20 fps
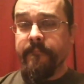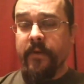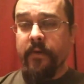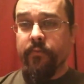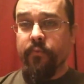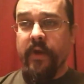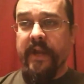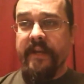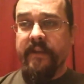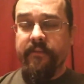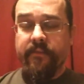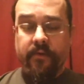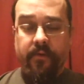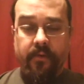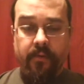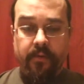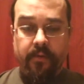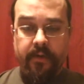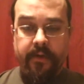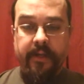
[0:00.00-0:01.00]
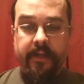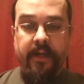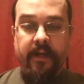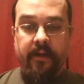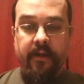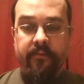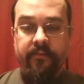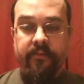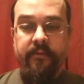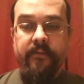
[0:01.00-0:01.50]
raided the horde
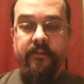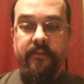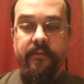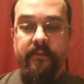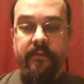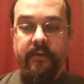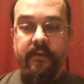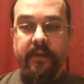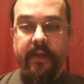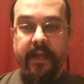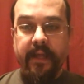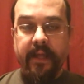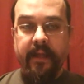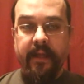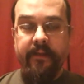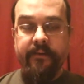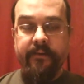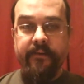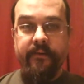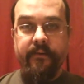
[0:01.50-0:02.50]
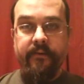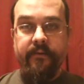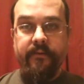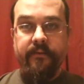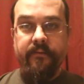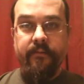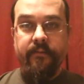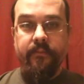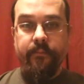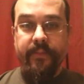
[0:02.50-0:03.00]
of and
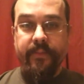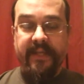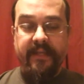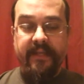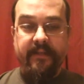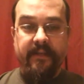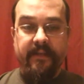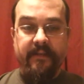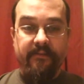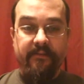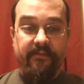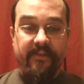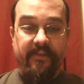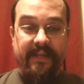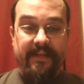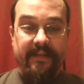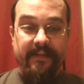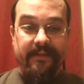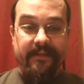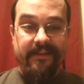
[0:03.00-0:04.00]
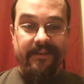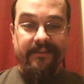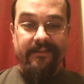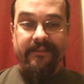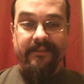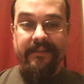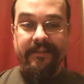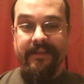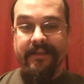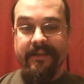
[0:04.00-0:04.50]
beat and defeated
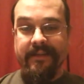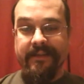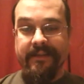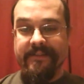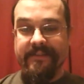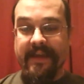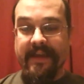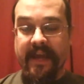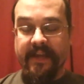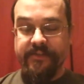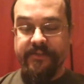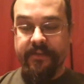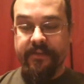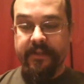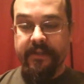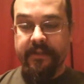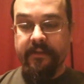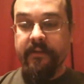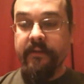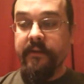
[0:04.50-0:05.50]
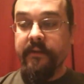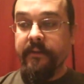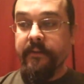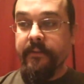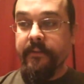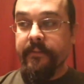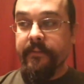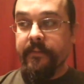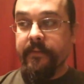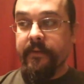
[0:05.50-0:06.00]
its hatchling,
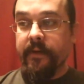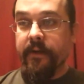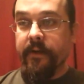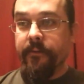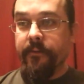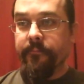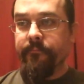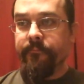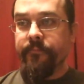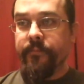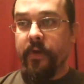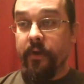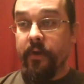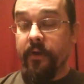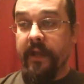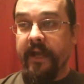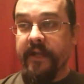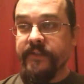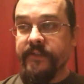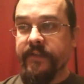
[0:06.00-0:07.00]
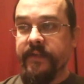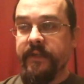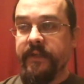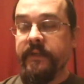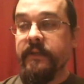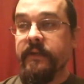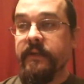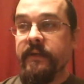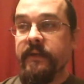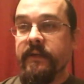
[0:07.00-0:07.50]
her hatchling,
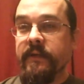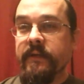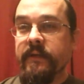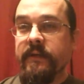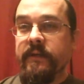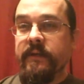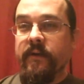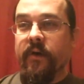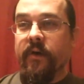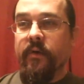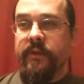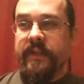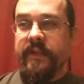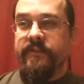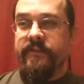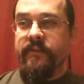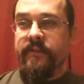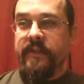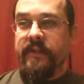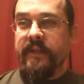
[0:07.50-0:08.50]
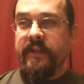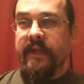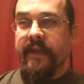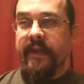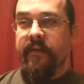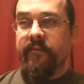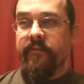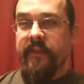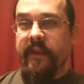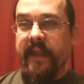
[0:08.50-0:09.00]
only to then
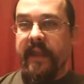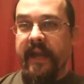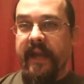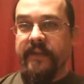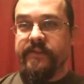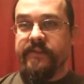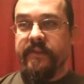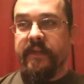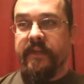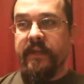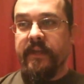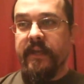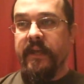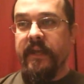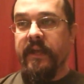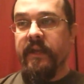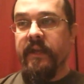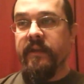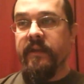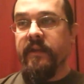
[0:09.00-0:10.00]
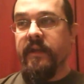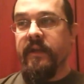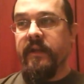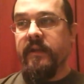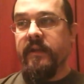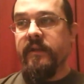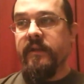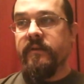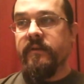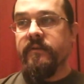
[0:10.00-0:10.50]
have the hatchling and
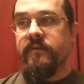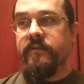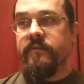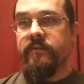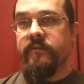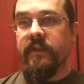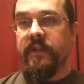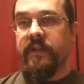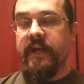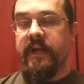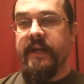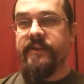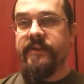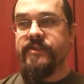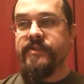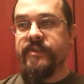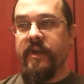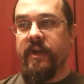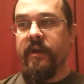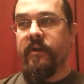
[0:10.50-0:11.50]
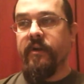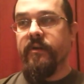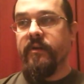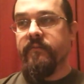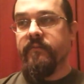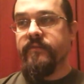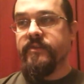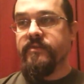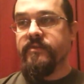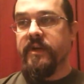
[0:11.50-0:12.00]
the lion's share of
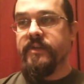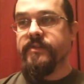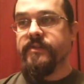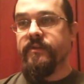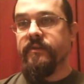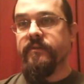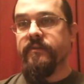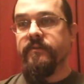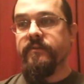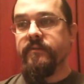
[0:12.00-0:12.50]
the treasure